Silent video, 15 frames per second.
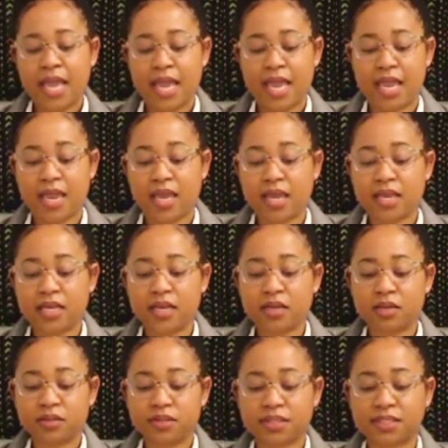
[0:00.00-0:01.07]

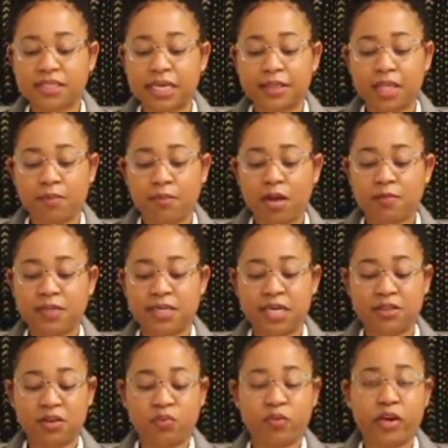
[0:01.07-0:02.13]
and set them up and
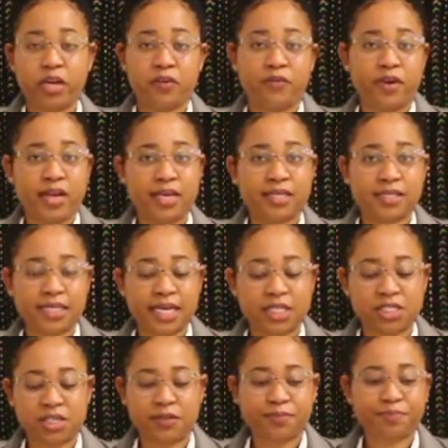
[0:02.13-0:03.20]
get them ready for each
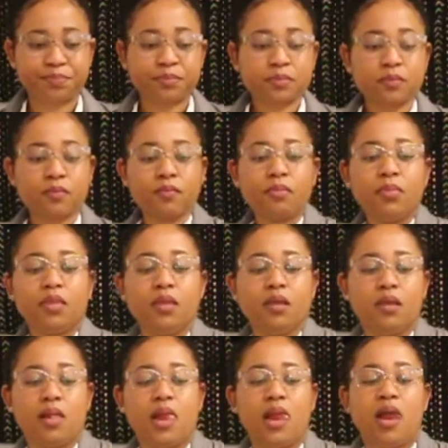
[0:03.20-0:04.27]
session.
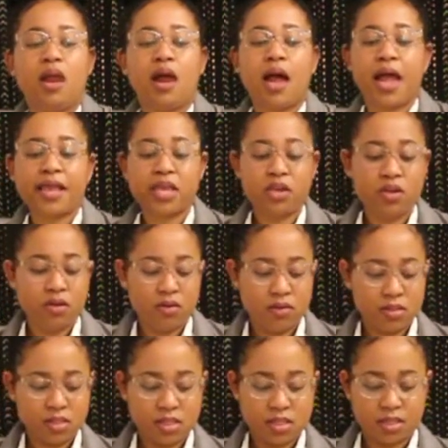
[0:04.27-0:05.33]
I
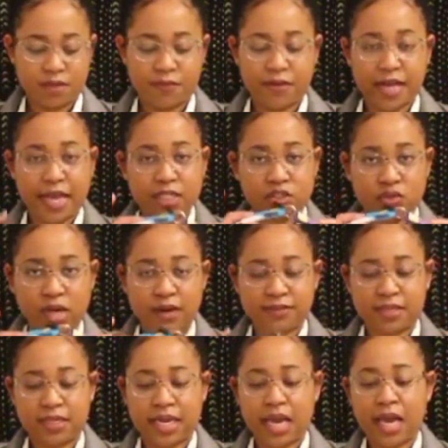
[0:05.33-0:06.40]
use the flash drives
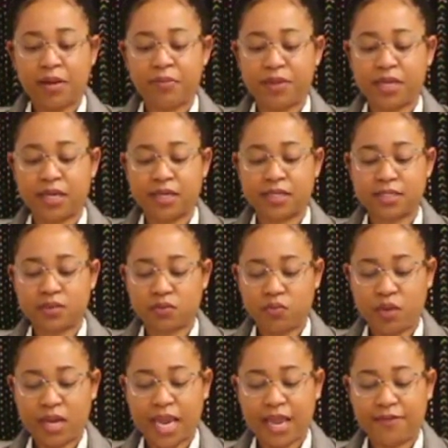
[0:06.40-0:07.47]
a lot because
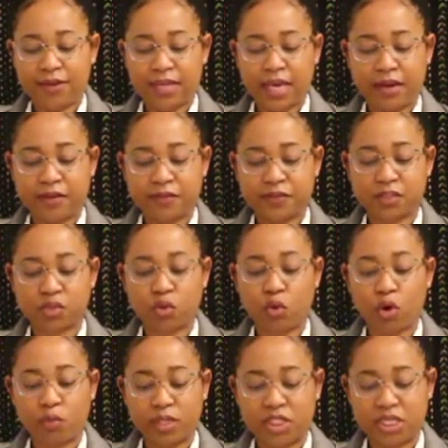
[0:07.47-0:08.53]
we have a lot of
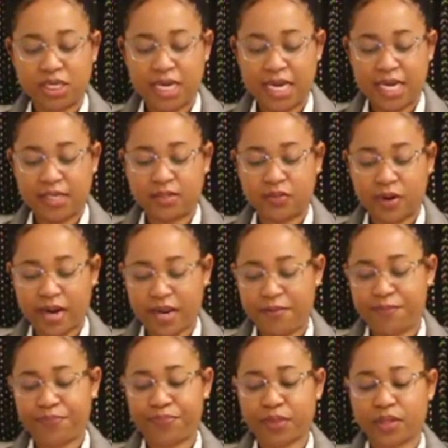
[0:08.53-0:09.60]
storage needs, right?
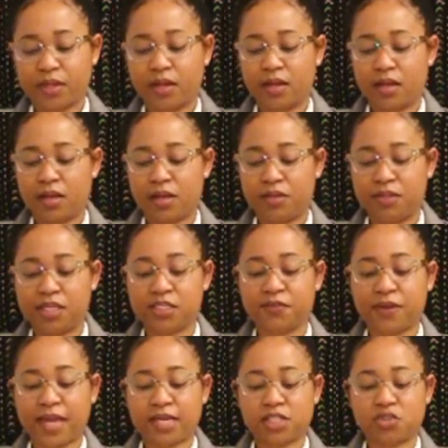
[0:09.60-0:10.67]
This
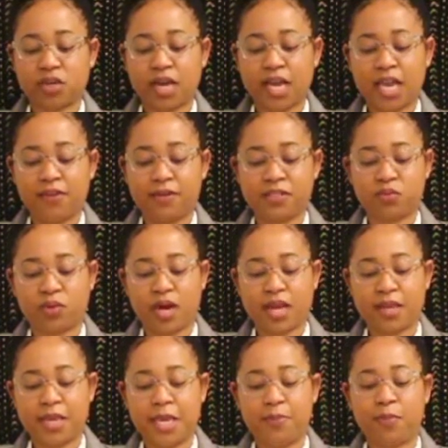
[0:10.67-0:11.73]
flash drive is where I
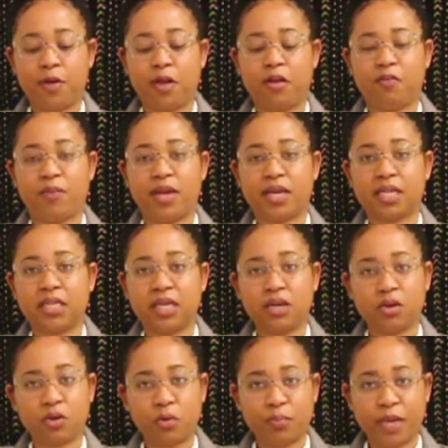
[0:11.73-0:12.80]
keep all of my
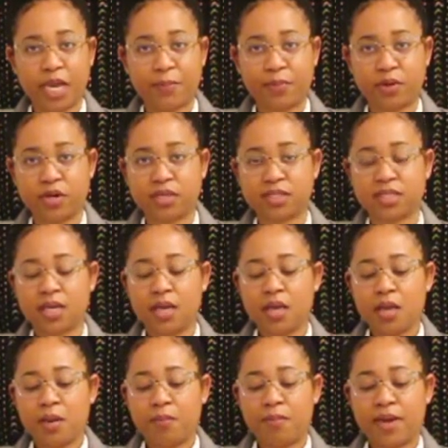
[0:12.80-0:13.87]
clinical papers,
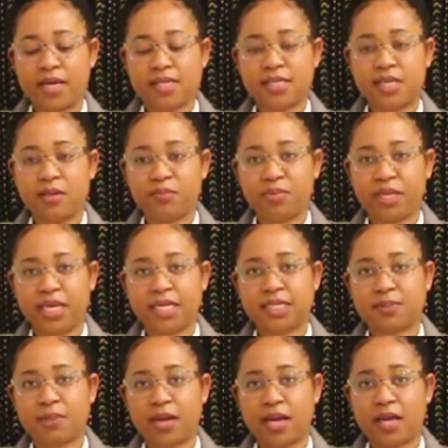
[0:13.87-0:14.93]
my
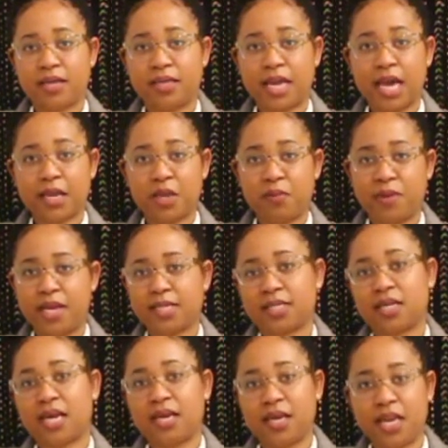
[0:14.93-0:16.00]
templates, my documents
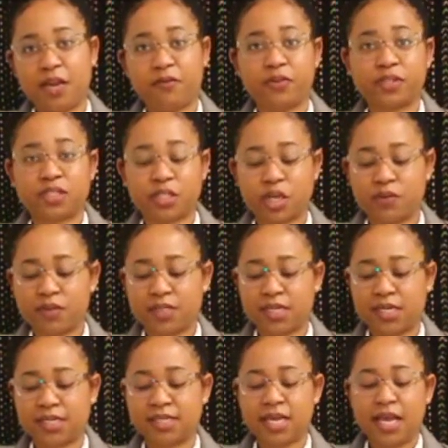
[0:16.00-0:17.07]
that I need for
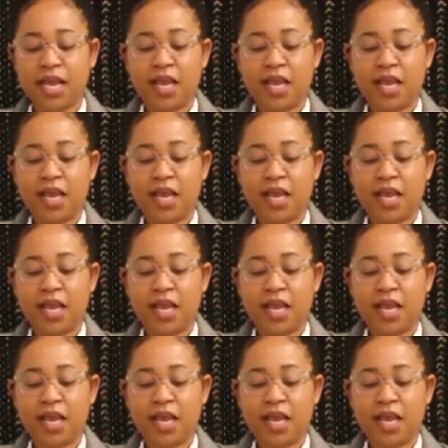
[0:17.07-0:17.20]
services.